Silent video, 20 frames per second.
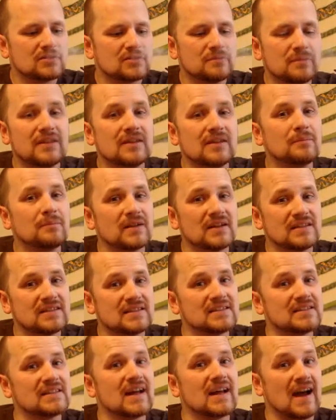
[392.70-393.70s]
it's been the
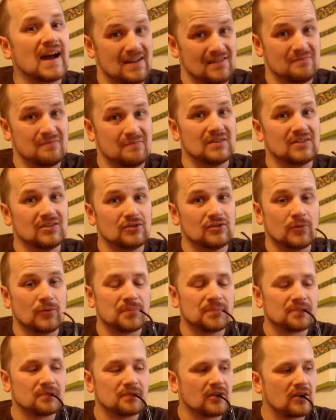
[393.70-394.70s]
places that I've been to.
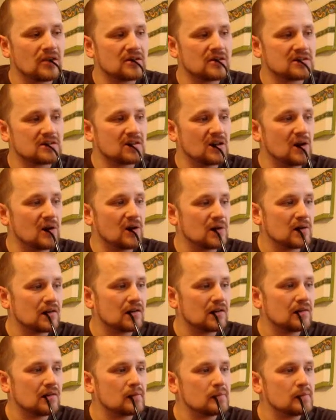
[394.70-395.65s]
So